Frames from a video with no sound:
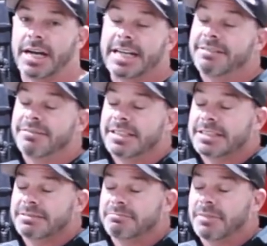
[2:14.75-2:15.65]
I
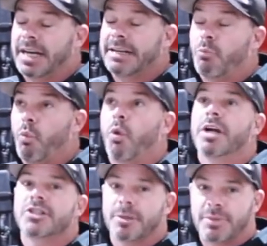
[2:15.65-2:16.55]
didn't want
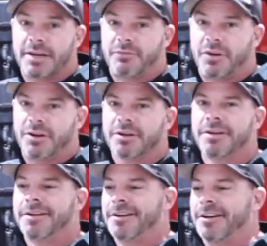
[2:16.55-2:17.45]
to jump that far,
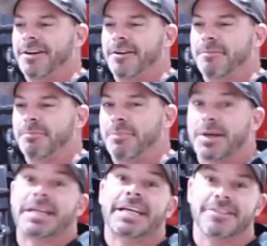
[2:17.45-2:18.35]
but I did.